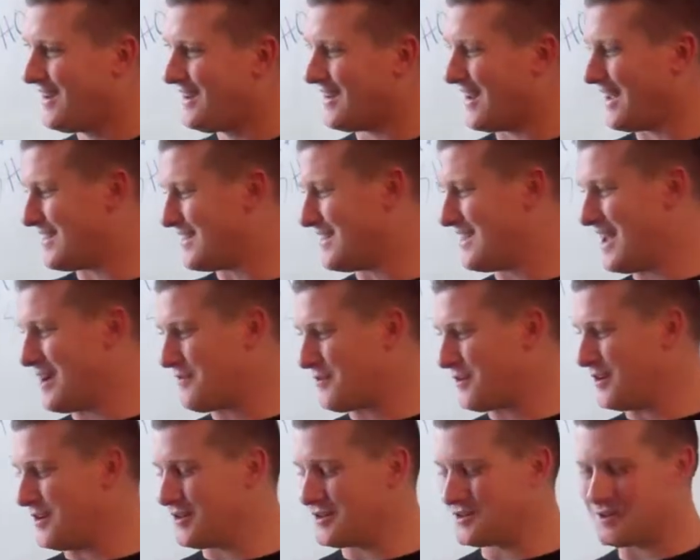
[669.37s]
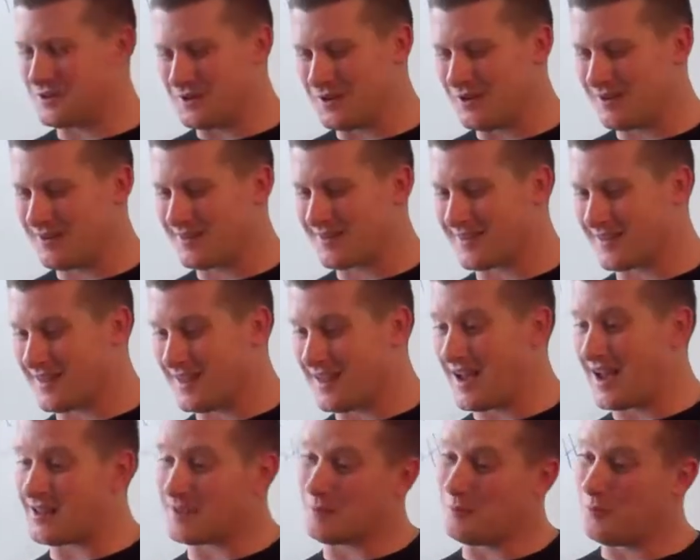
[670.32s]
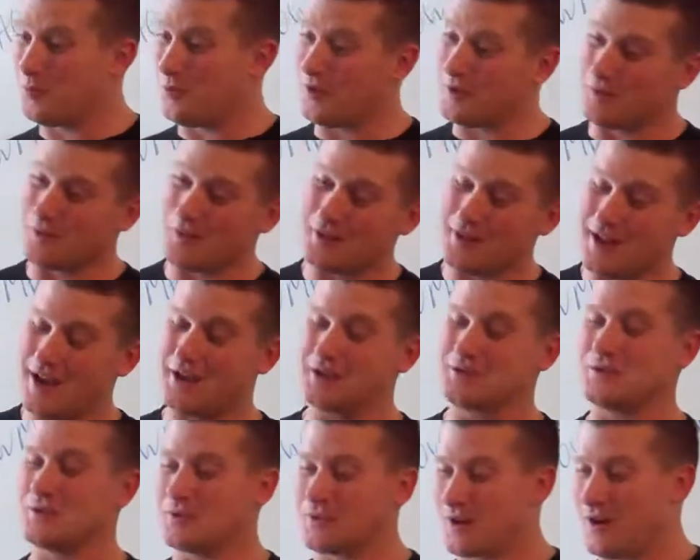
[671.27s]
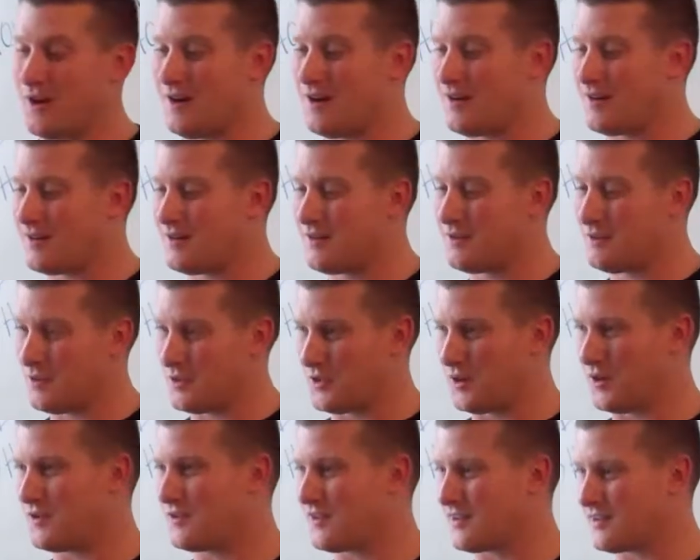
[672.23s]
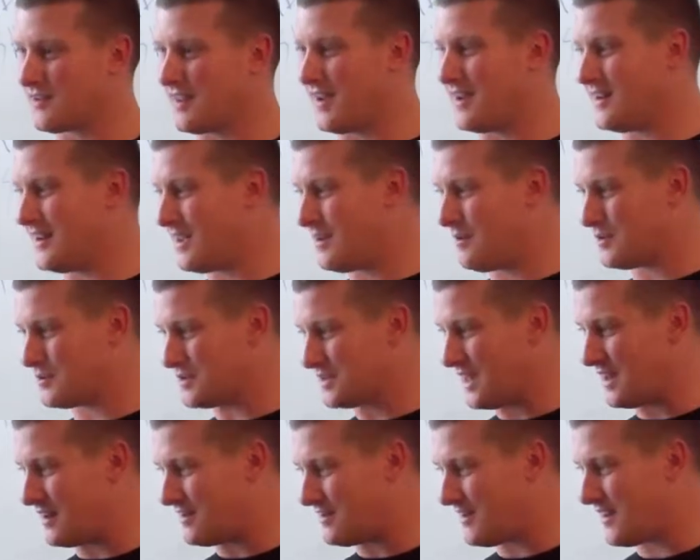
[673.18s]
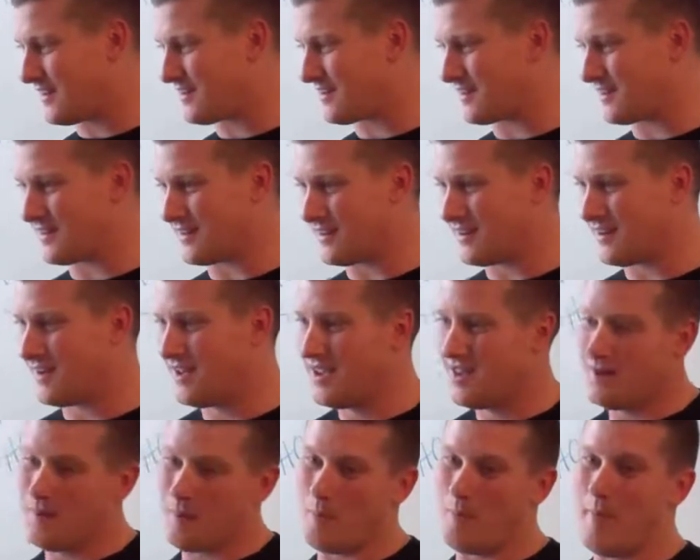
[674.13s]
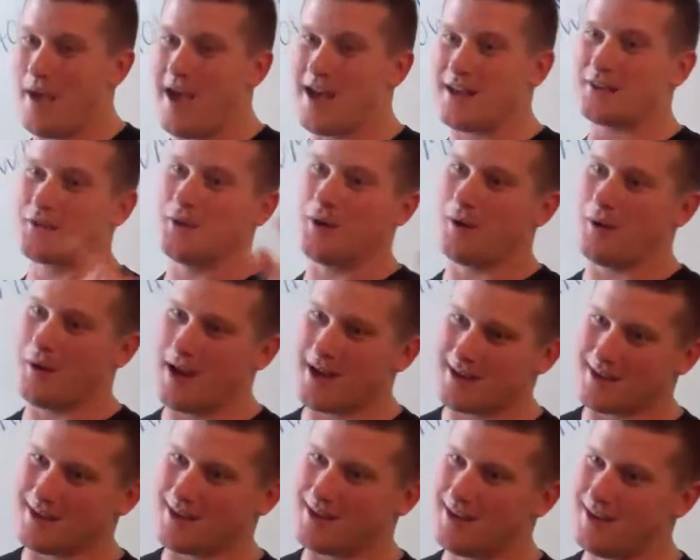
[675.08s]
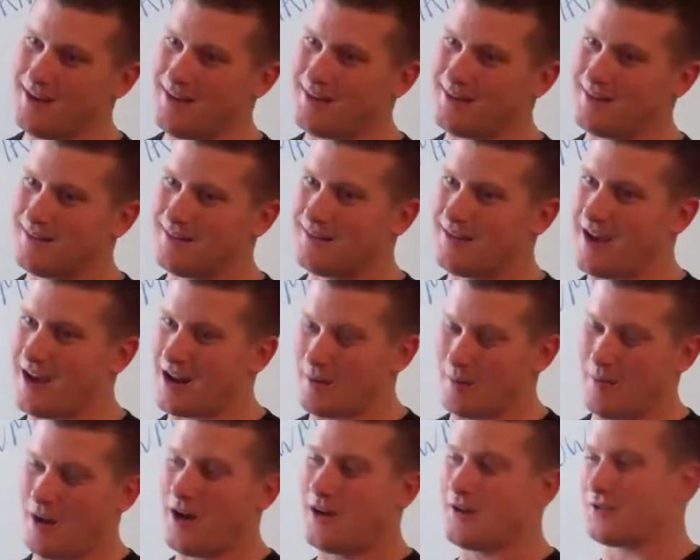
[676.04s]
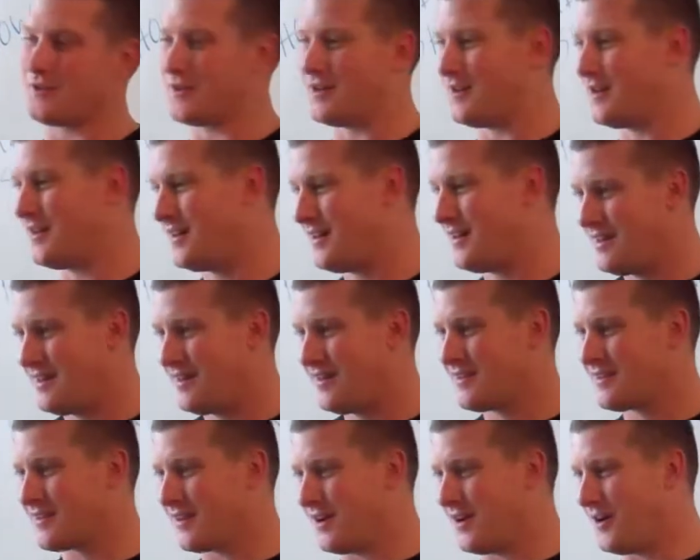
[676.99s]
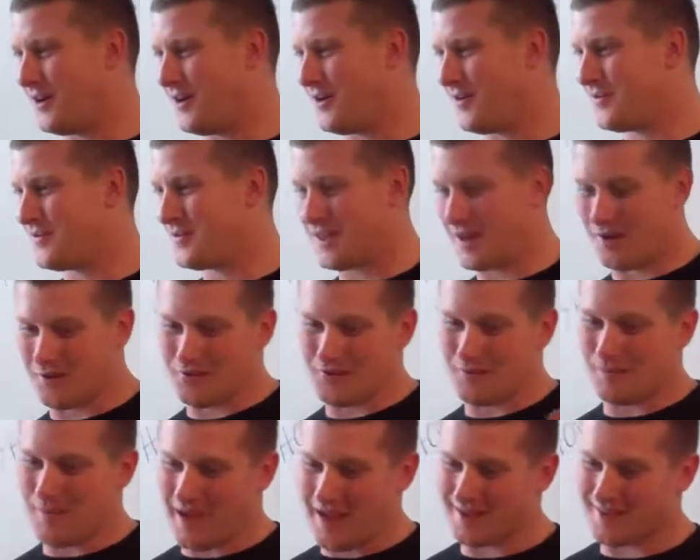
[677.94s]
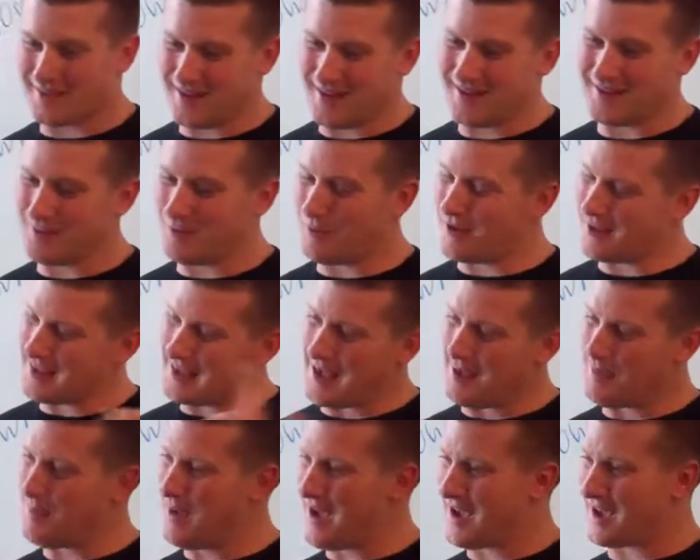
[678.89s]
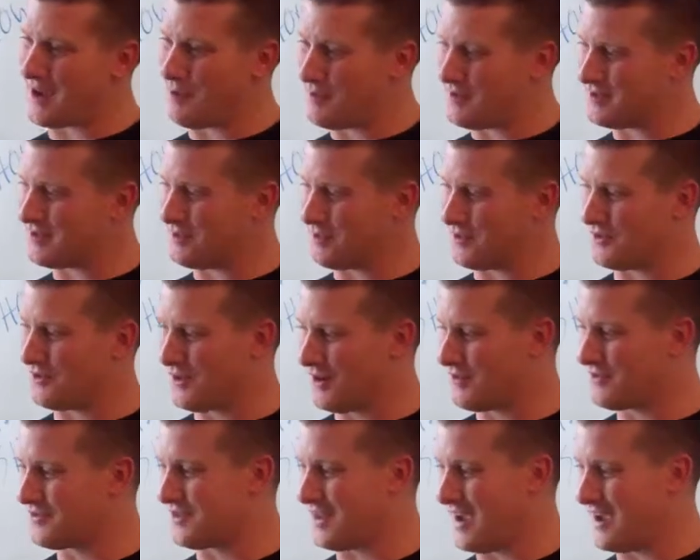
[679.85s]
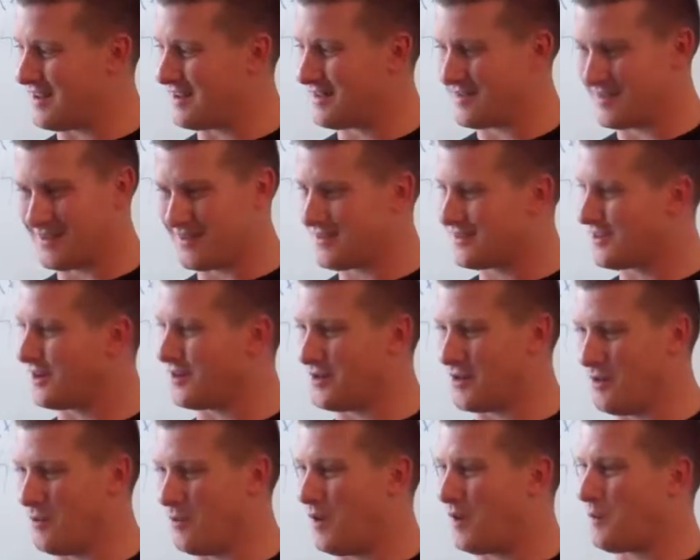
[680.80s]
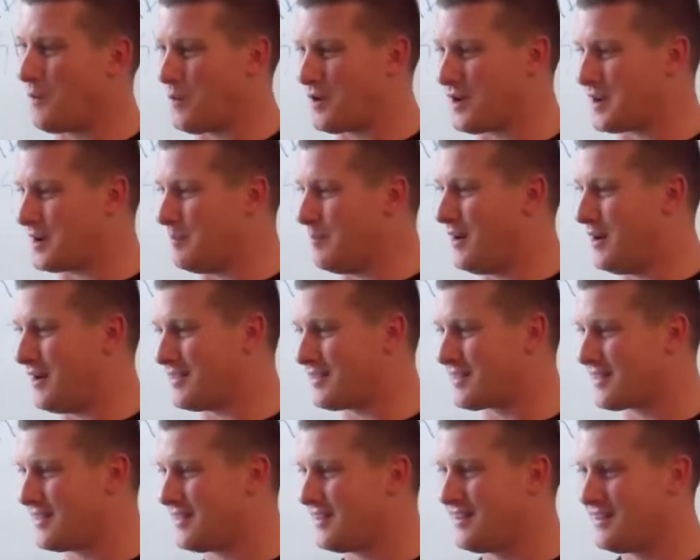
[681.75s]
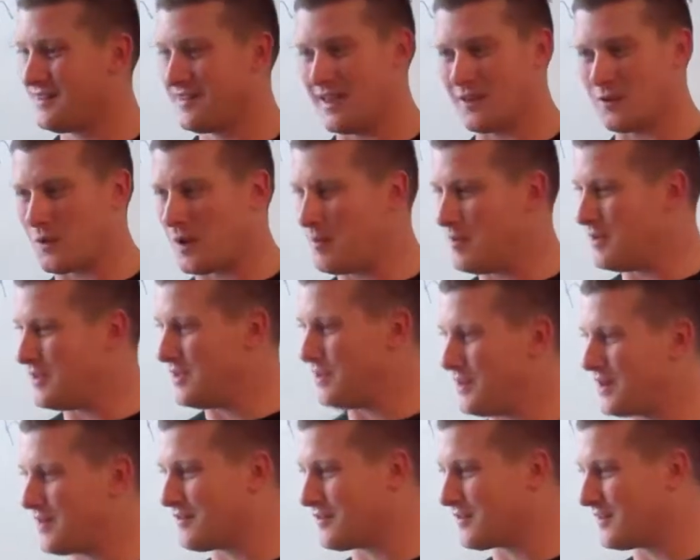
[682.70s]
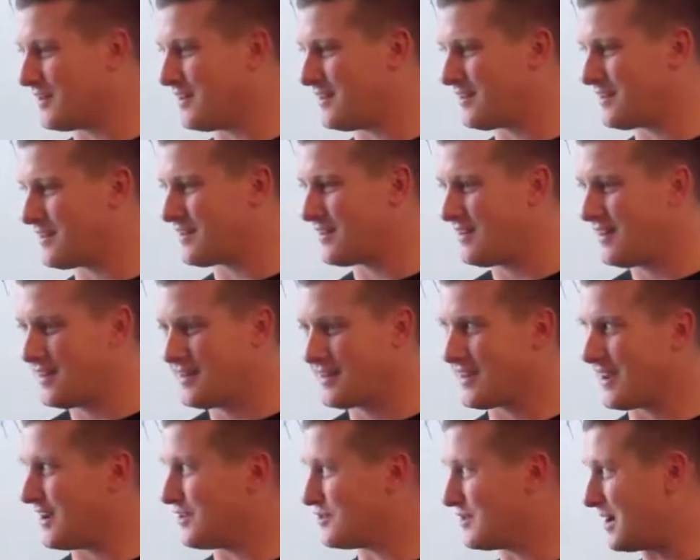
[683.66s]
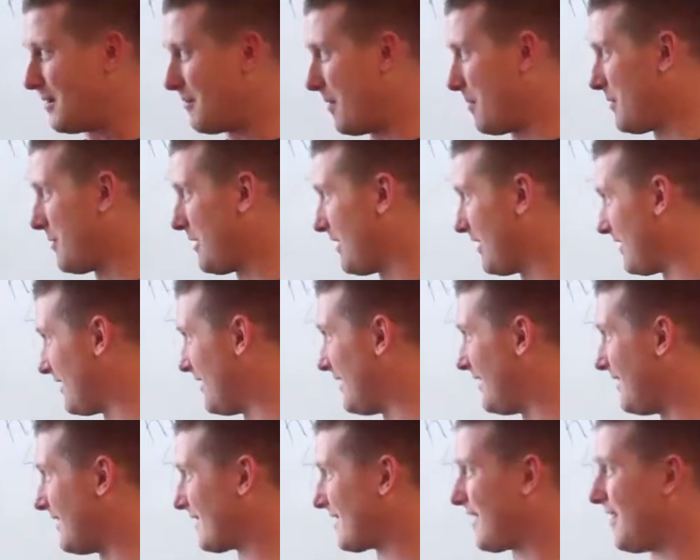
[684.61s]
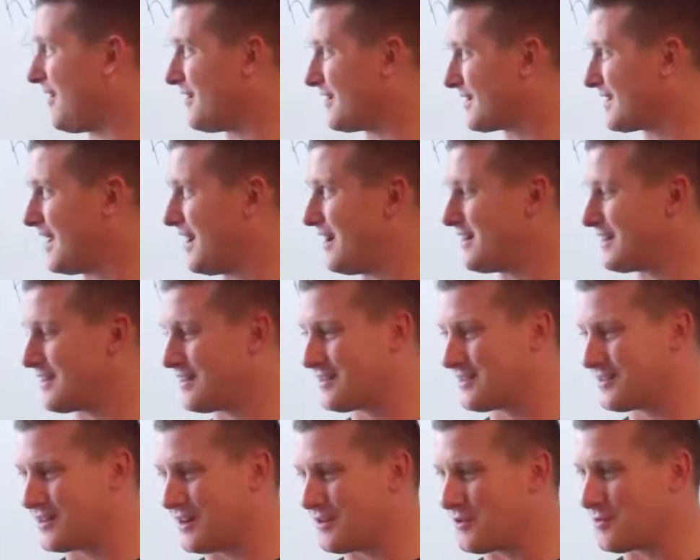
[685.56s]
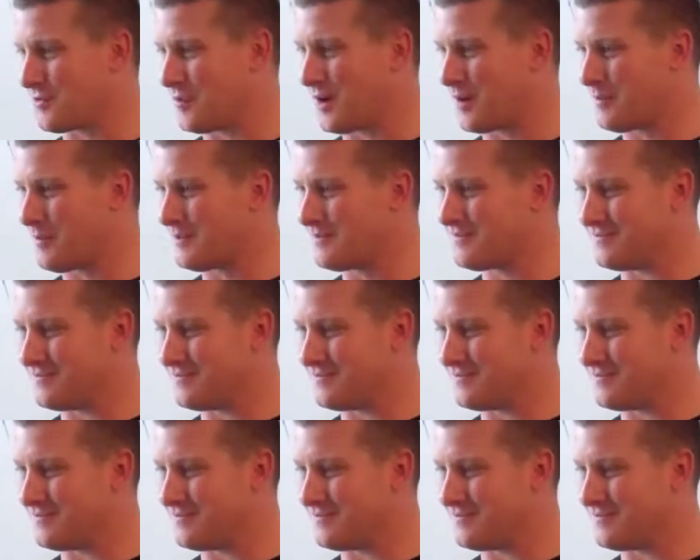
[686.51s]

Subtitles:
And I did that for another 2 years, and then I deployed with the National Guard with 36 IB, which is out of Texas here, back to Iraq again out of Basra. So I was back there, and then when I came back, I went to reserve status and just started doing 1 week in a month. That's what I've been doing ever since. Got a job up here at Collin County Sheriff's Department.